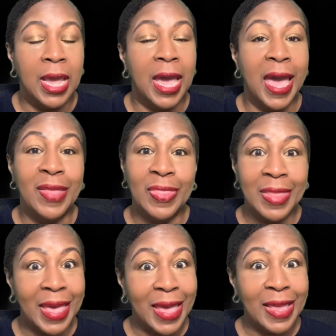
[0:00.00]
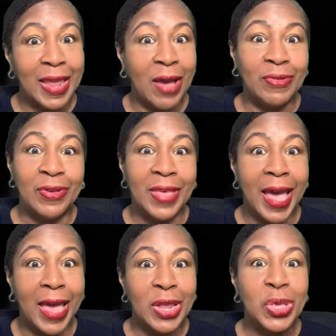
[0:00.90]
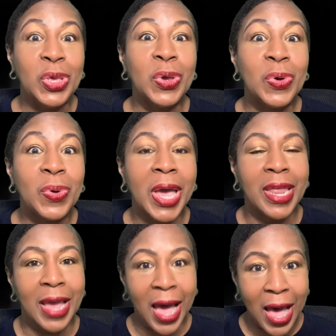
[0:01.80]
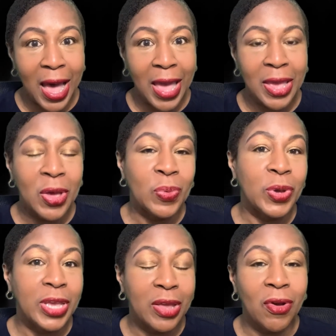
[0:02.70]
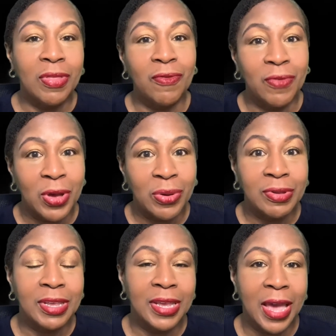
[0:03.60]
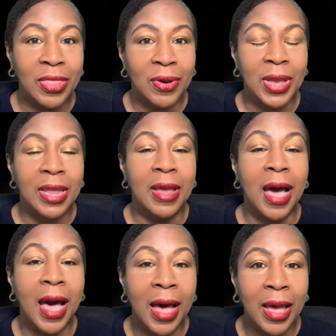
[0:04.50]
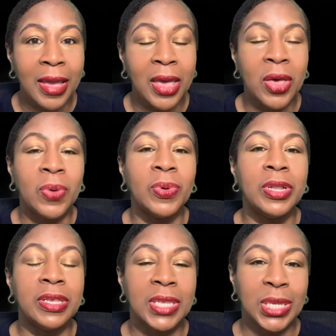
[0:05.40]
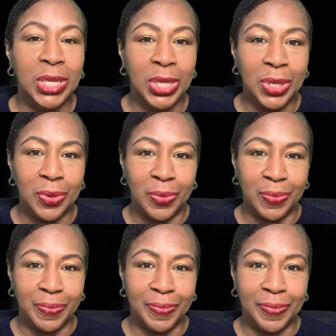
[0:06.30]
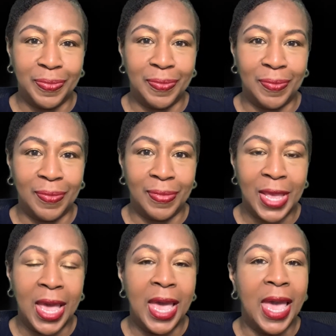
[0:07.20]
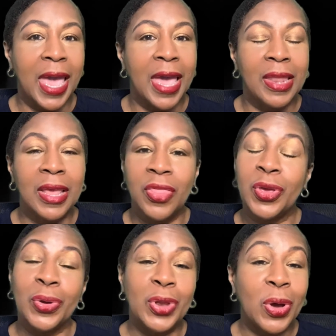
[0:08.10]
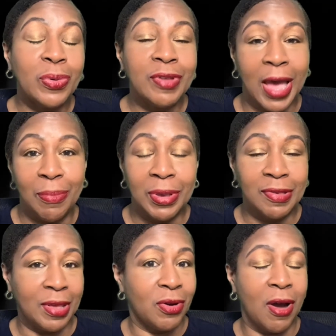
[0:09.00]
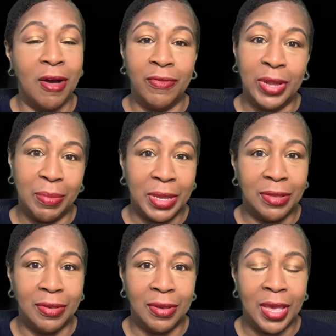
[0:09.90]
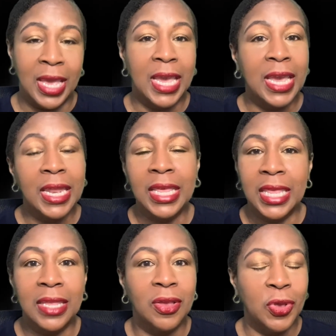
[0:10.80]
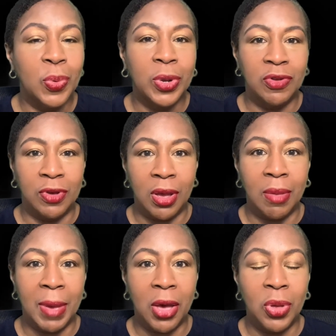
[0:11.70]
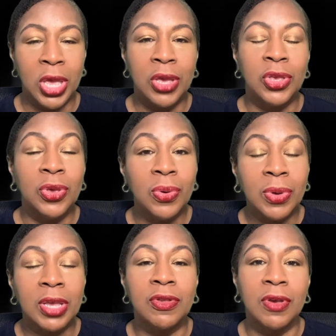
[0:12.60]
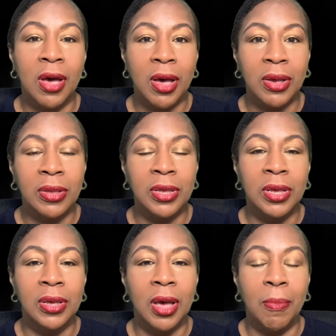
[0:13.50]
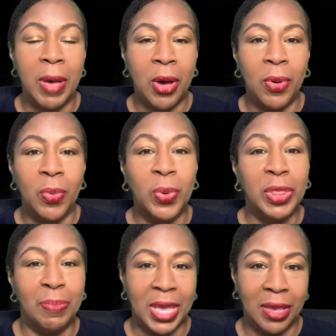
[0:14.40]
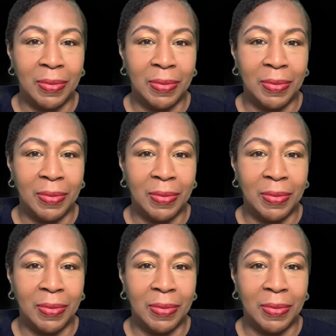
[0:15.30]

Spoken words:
And then after that, you and I will get on the phone together and I will listen to you. And there are no topics that are off limits. Anything that you want to talk about, you can talk about with me.